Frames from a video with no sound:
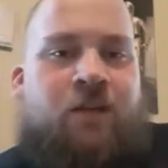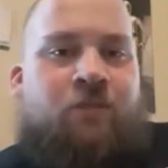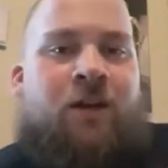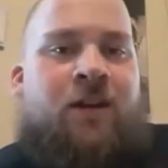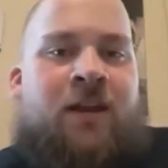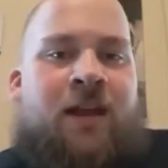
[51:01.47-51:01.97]

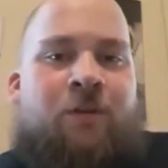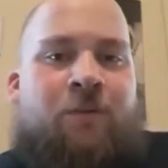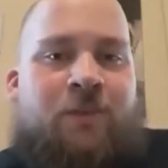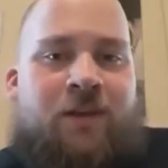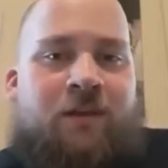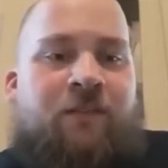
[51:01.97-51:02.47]
deck right now
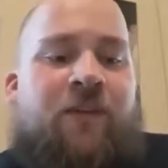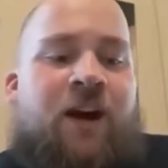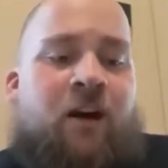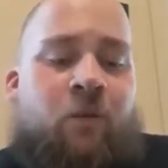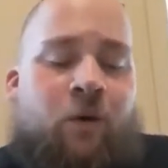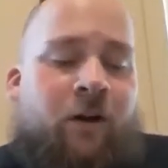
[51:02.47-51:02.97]
would be a
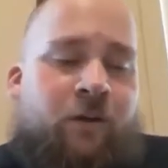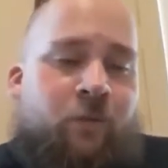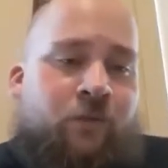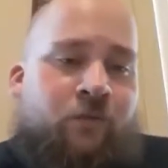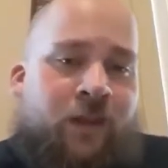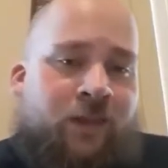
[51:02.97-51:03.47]
fire water
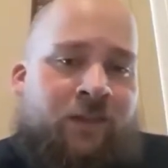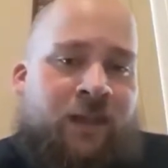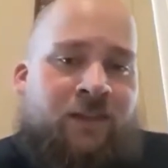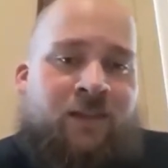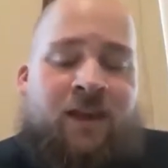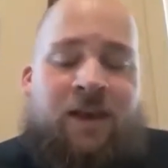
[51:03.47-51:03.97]
one right
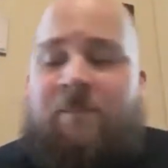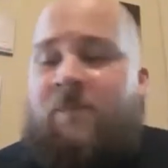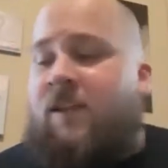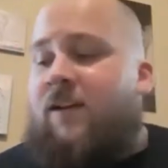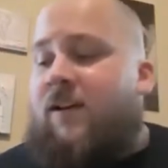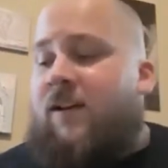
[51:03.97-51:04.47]
like that.
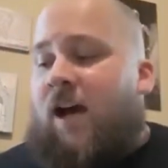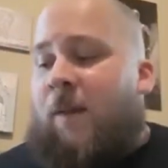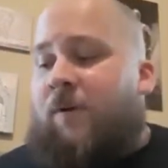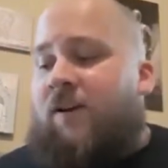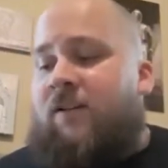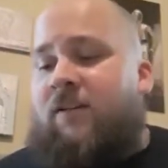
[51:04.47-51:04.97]
I
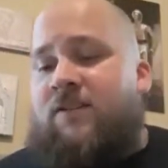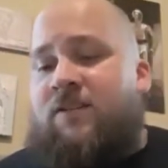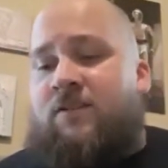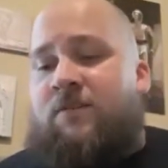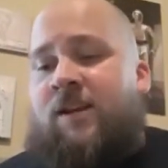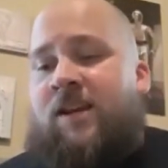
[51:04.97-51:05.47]
plan on also
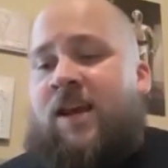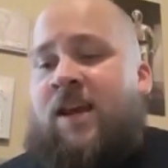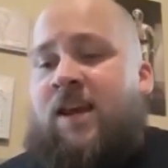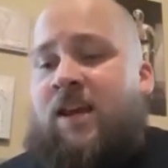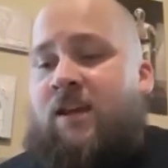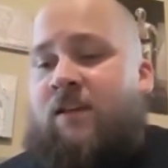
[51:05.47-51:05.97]
doing
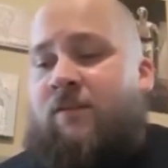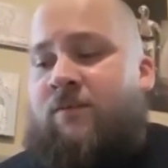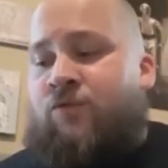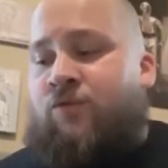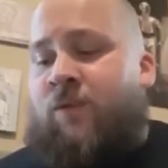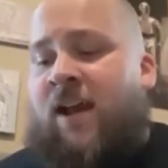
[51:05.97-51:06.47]
a
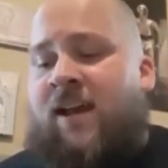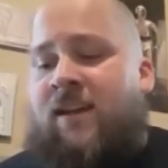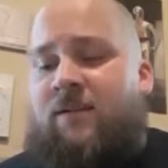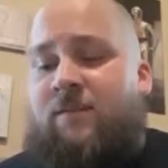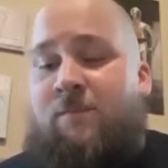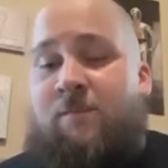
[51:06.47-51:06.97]

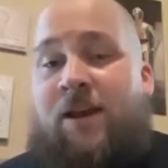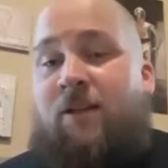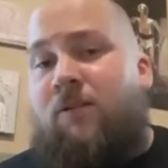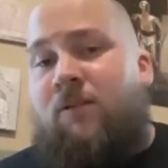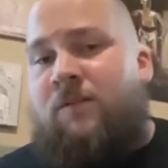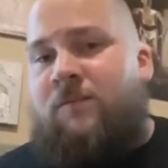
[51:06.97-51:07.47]
dragon
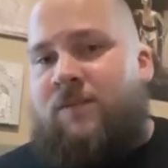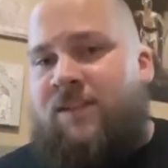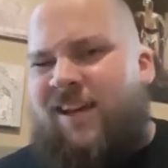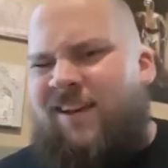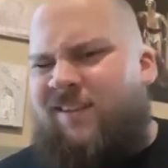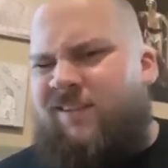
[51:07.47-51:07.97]
metal
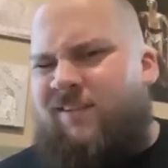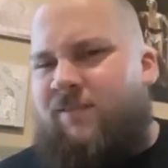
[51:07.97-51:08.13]
deck.